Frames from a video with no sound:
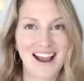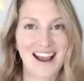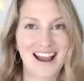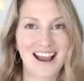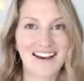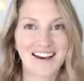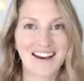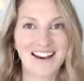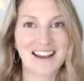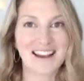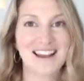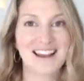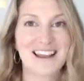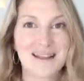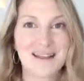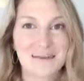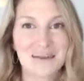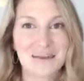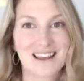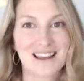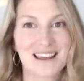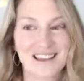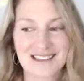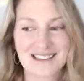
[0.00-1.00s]
How can I
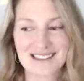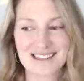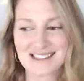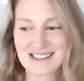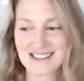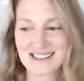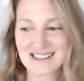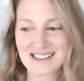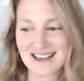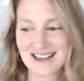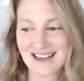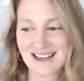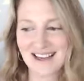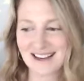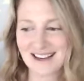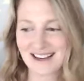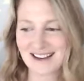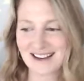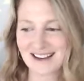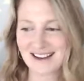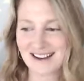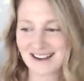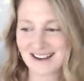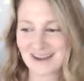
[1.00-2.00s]
keep things
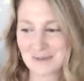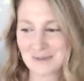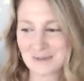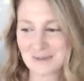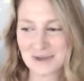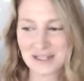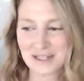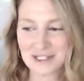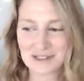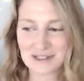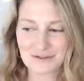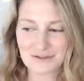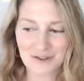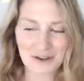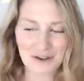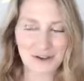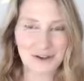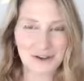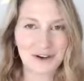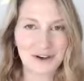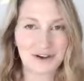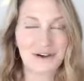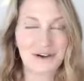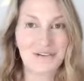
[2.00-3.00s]
peaceful
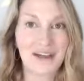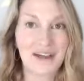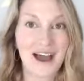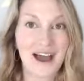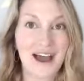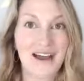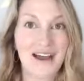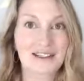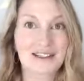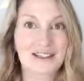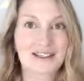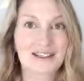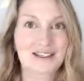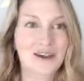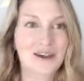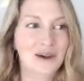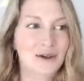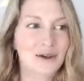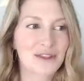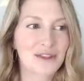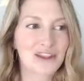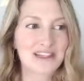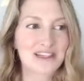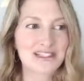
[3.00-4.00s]
and all that? And
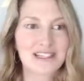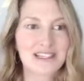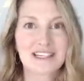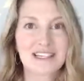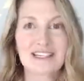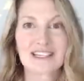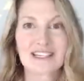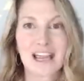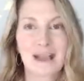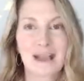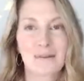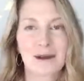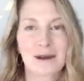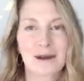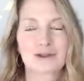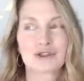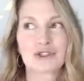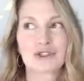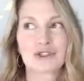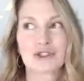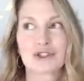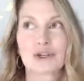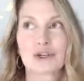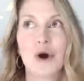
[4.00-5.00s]
so these things came out
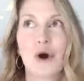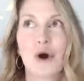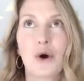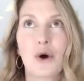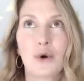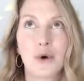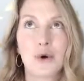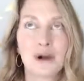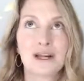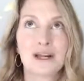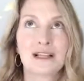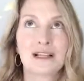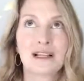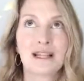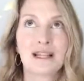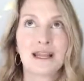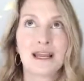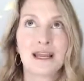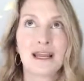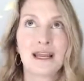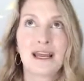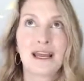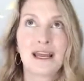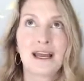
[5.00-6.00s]
so
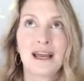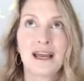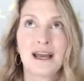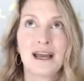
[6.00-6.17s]
quickly.